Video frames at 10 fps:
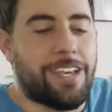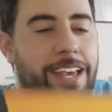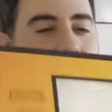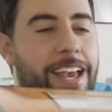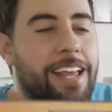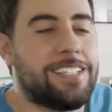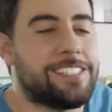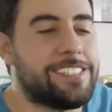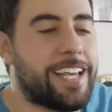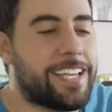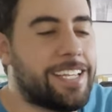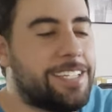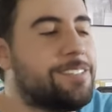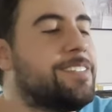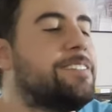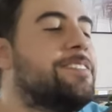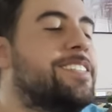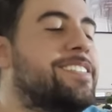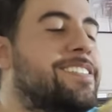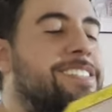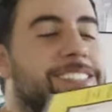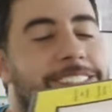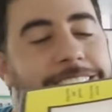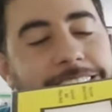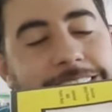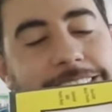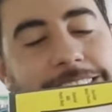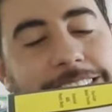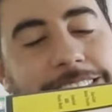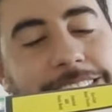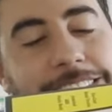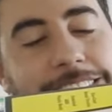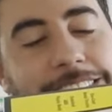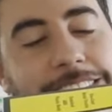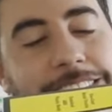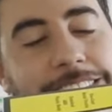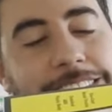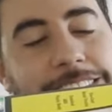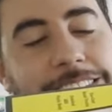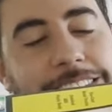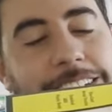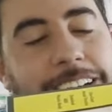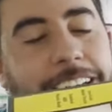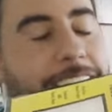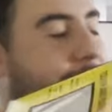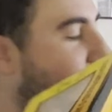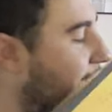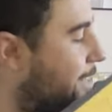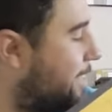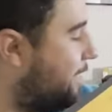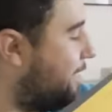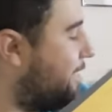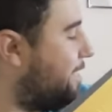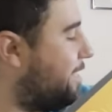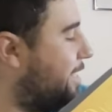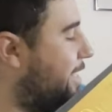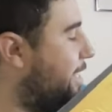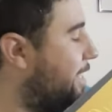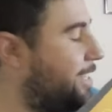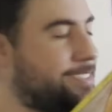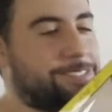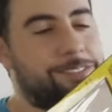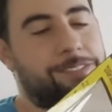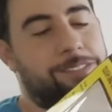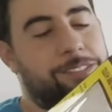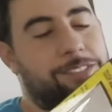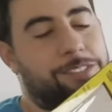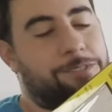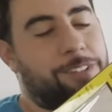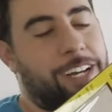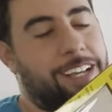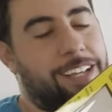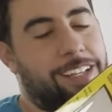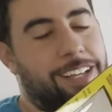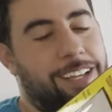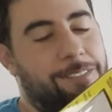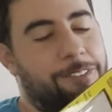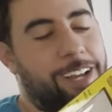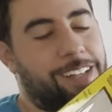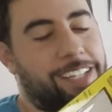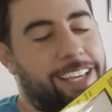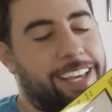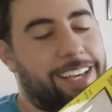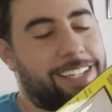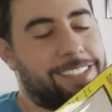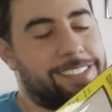And the second, what, what is this? Okay, yeah, so this is the Rail, uh, Rail King